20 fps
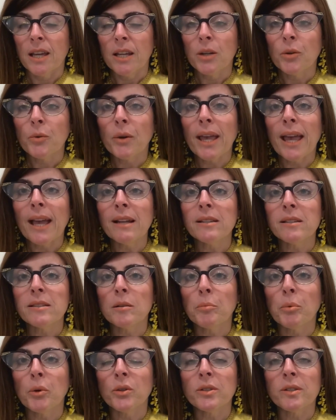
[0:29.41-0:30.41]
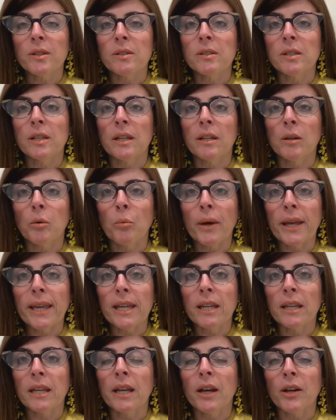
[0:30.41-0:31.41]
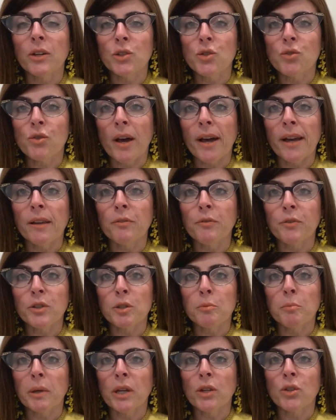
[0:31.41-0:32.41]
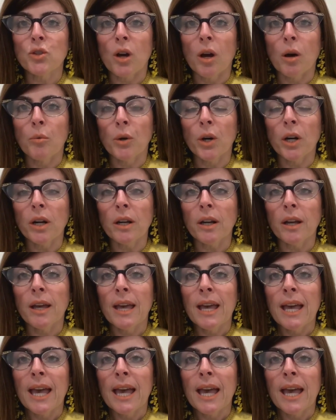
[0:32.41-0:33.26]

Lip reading: Nuriel supports us in awakening our drive for spiritual work